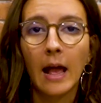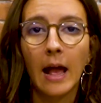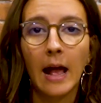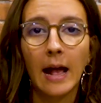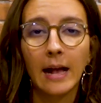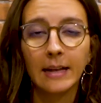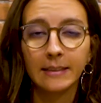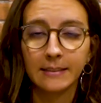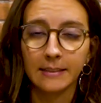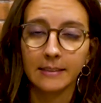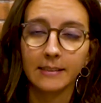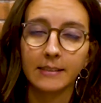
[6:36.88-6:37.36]

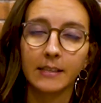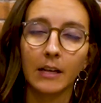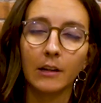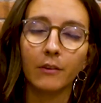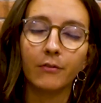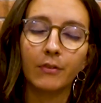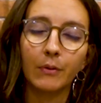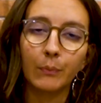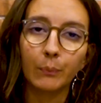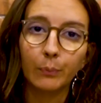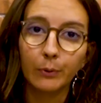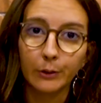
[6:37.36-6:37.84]
as a
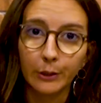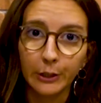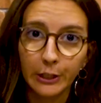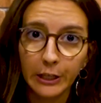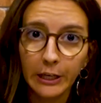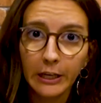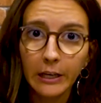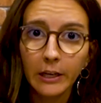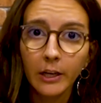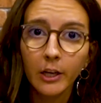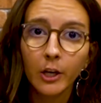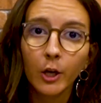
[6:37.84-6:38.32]

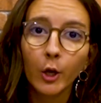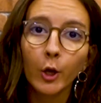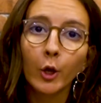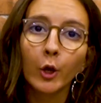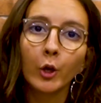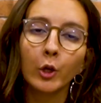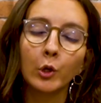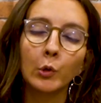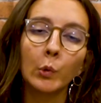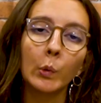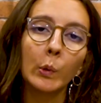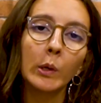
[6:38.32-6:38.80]
self-employee,
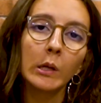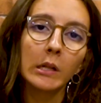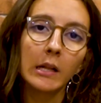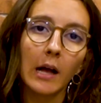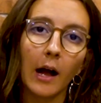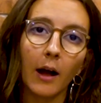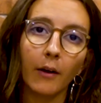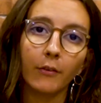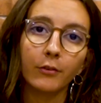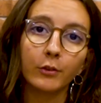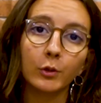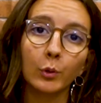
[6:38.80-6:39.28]
you will
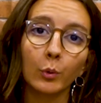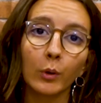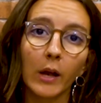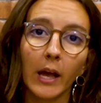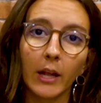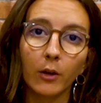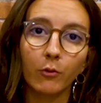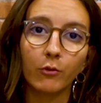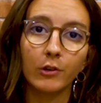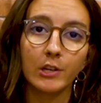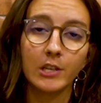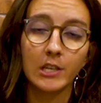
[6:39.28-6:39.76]
have to
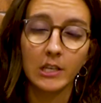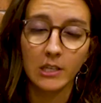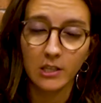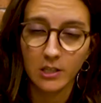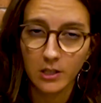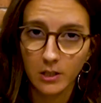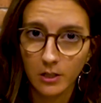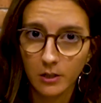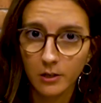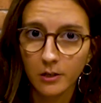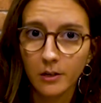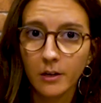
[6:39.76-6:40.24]
get
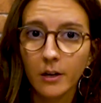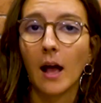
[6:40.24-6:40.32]
registered